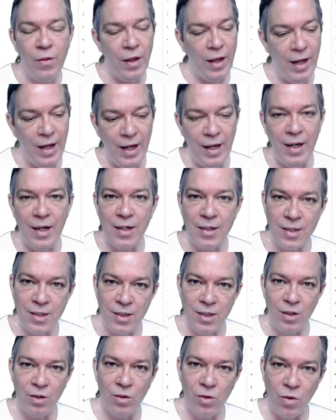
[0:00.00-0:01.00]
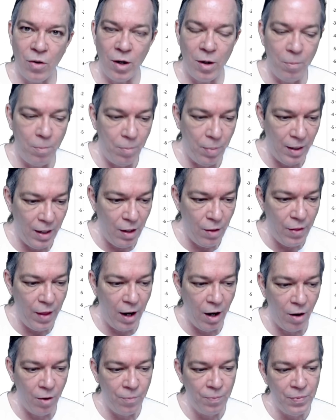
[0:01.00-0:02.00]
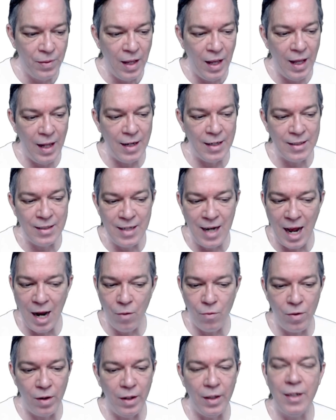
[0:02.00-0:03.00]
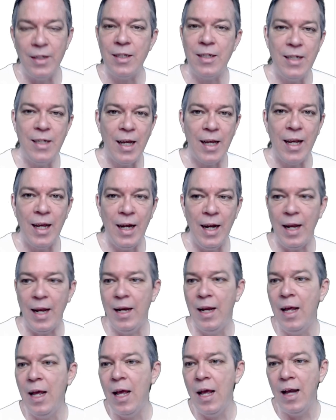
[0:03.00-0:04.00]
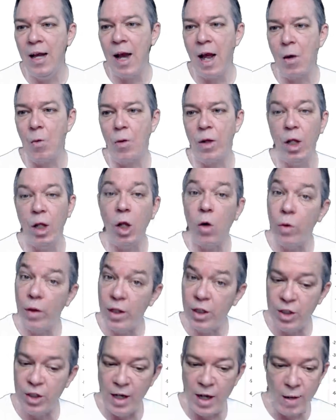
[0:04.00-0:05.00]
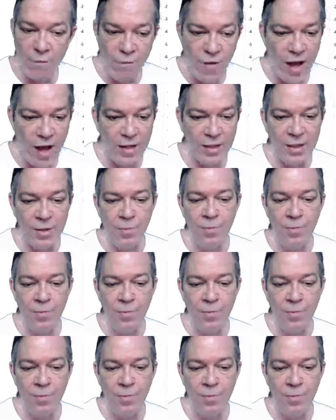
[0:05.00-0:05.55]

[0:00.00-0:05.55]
heat is still going to be there, and it's not really sticking in. Now, when you look with the G F S,